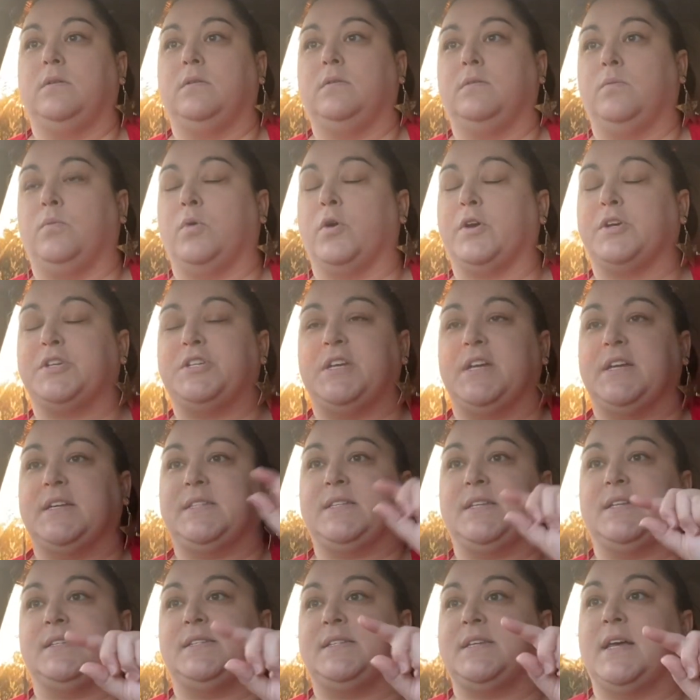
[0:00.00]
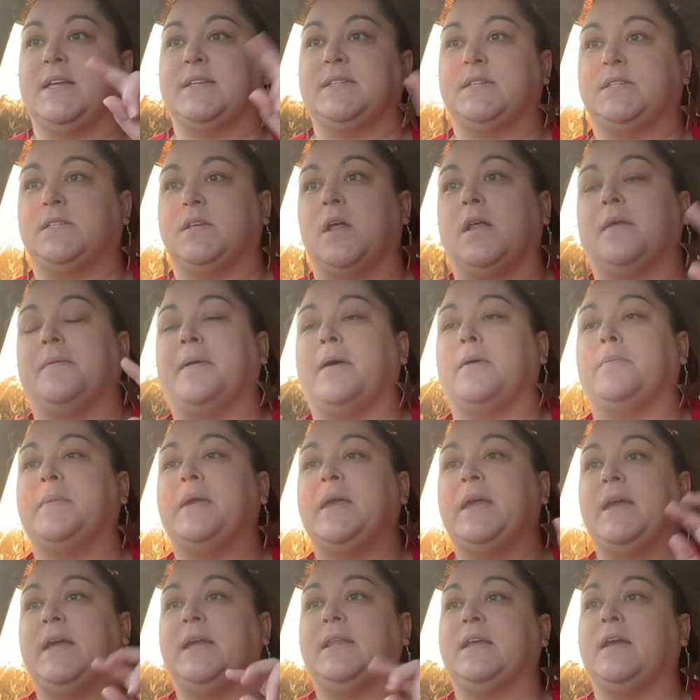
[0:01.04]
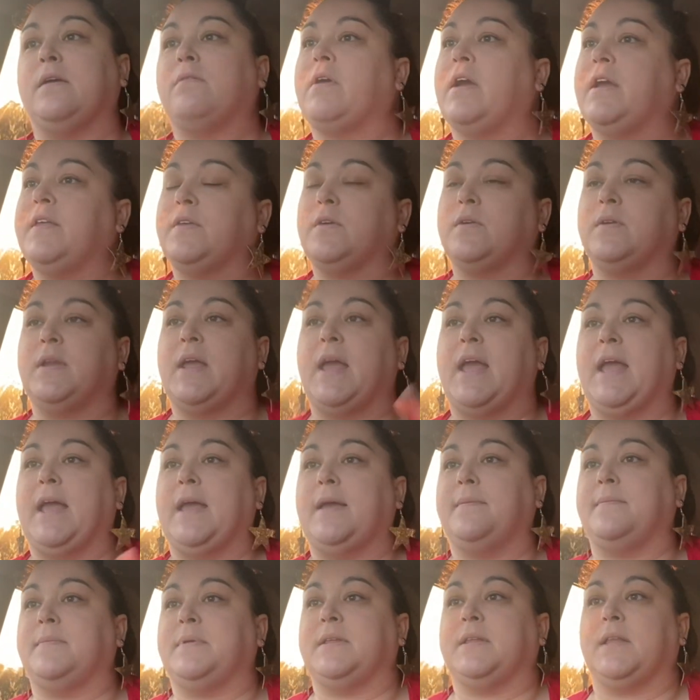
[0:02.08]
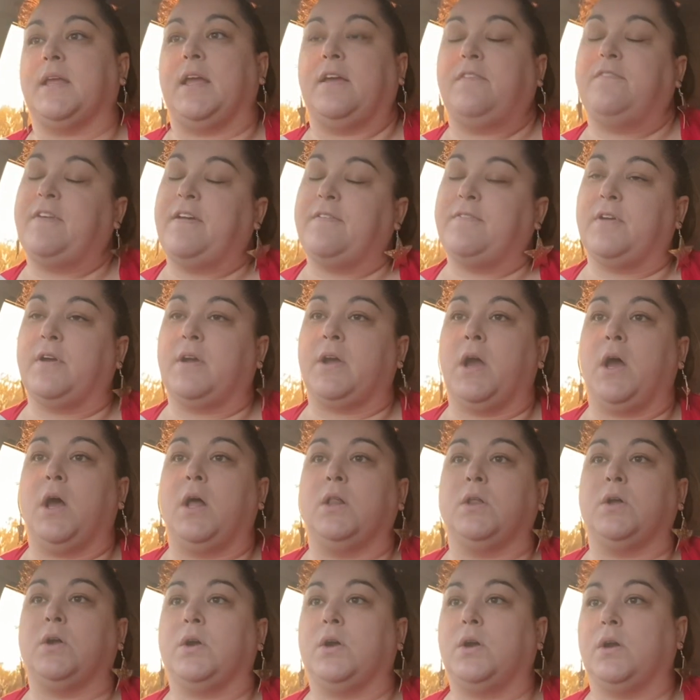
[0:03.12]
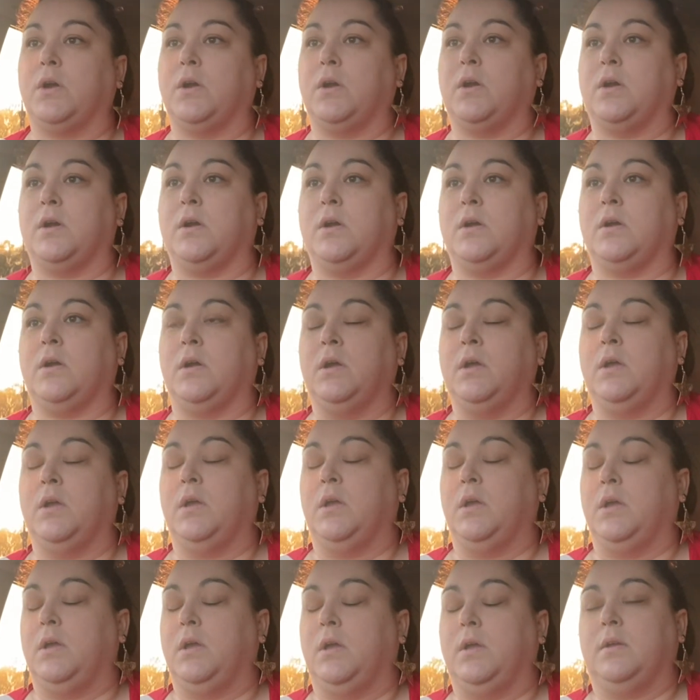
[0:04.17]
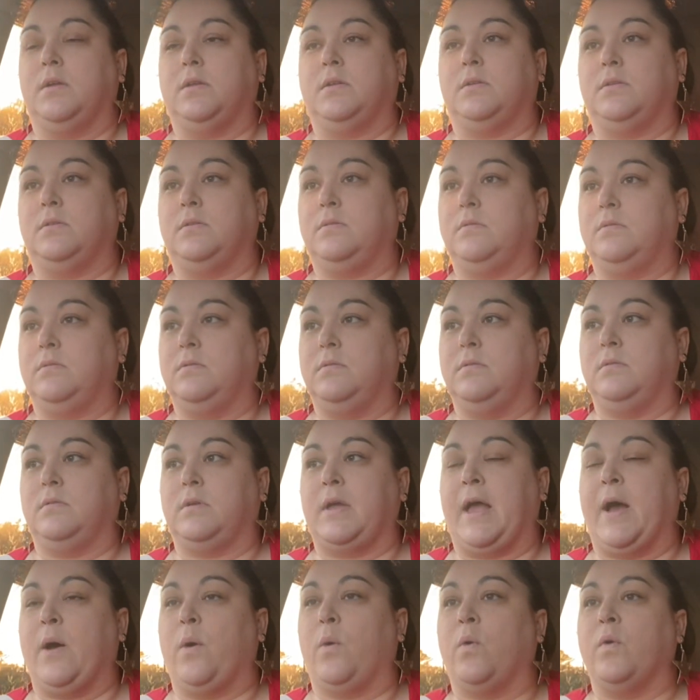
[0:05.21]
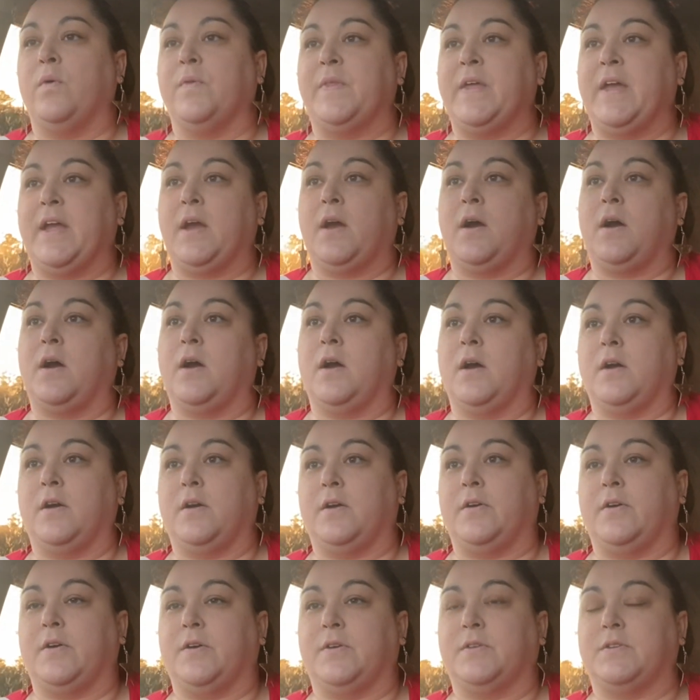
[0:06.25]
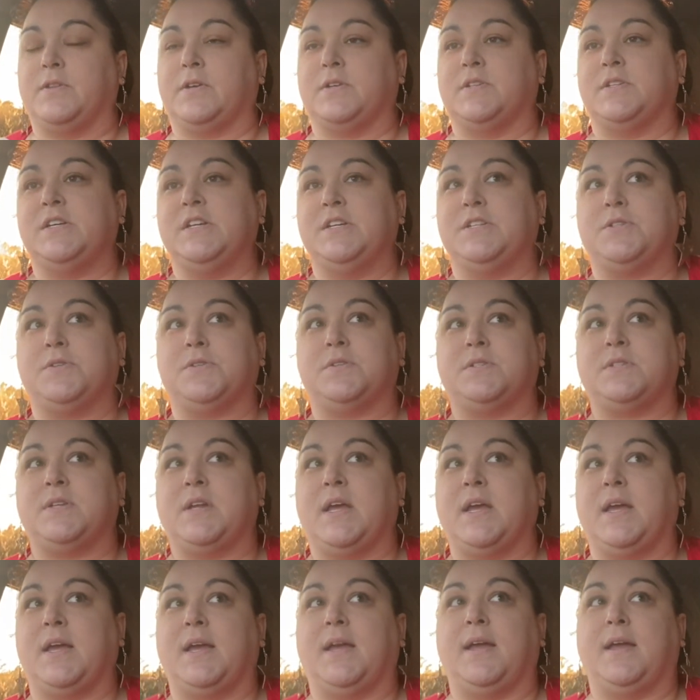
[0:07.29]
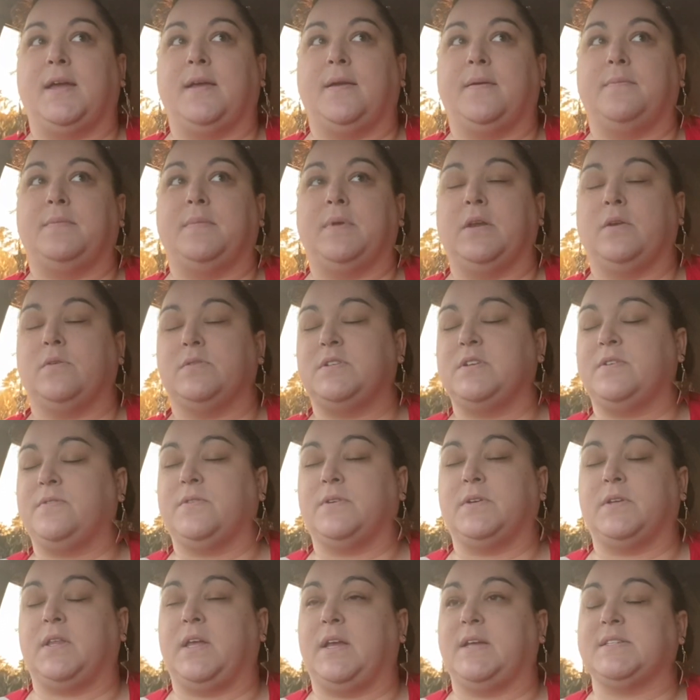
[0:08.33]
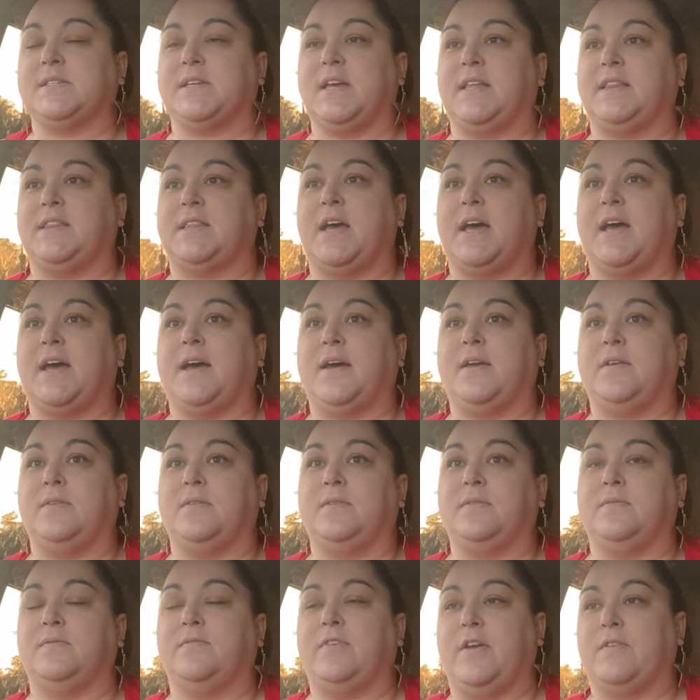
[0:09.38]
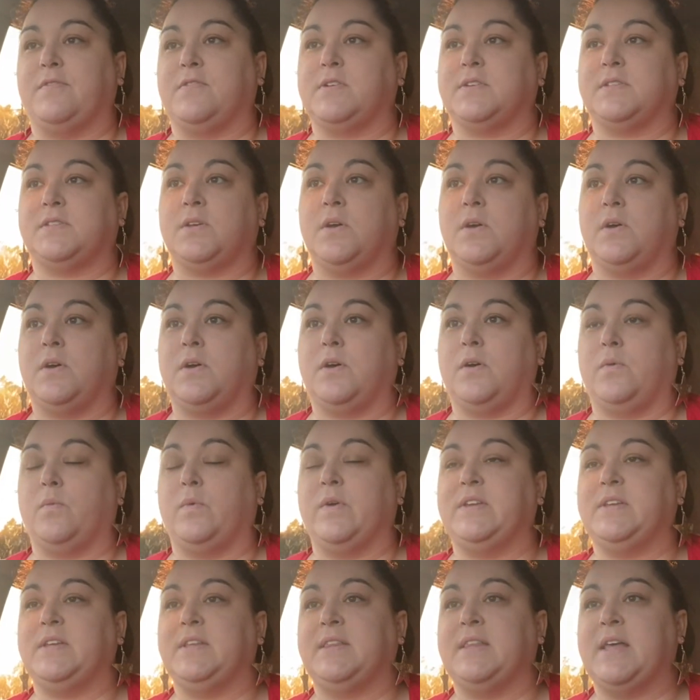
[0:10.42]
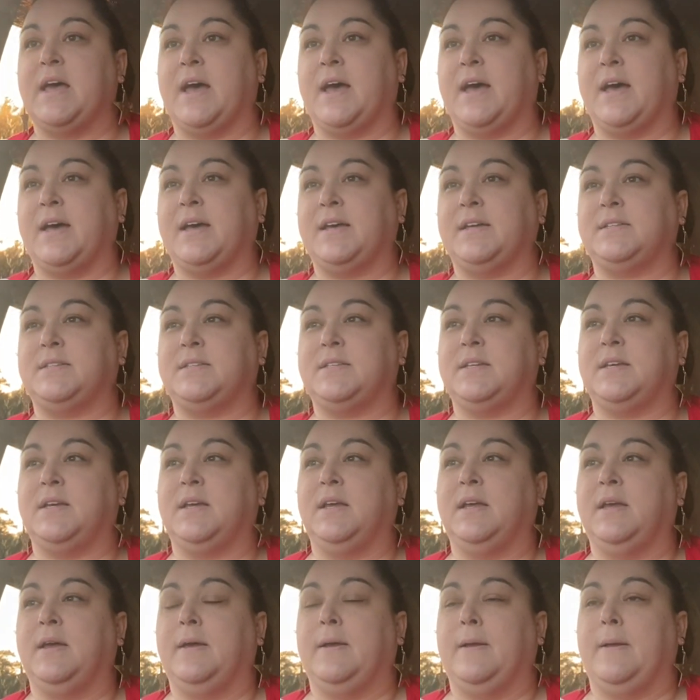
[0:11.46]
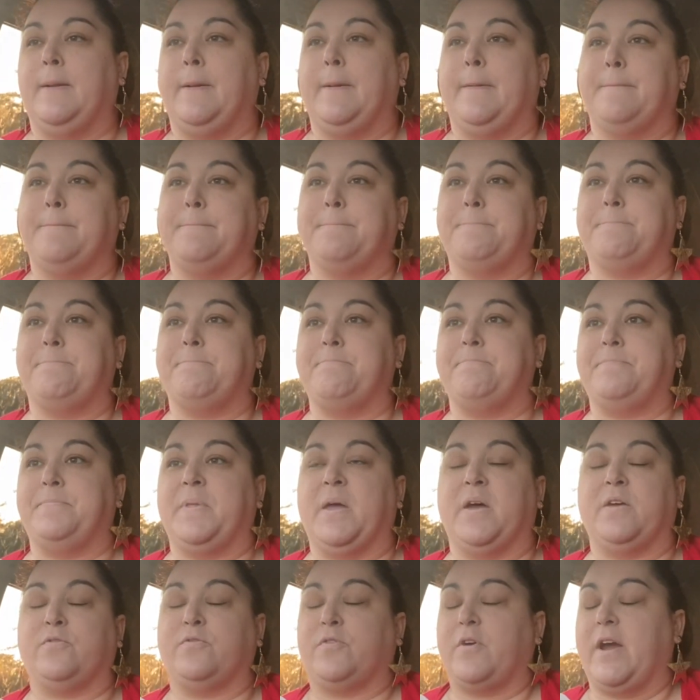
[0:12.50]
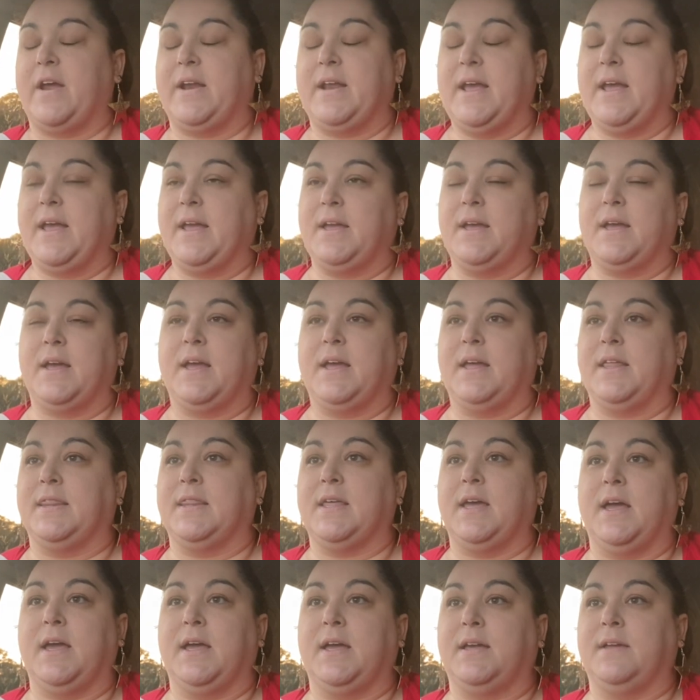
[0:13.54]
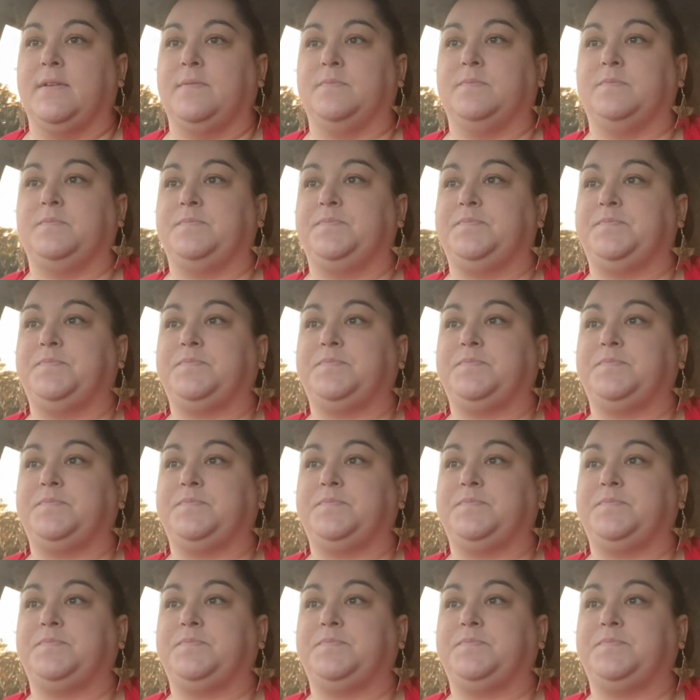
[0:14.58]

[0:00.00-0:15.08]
worksheets that says it's all about me, and they write their name and like favorite color, how old they are, their teacher's name, different things like that, favorite song. We did that on Friday, and then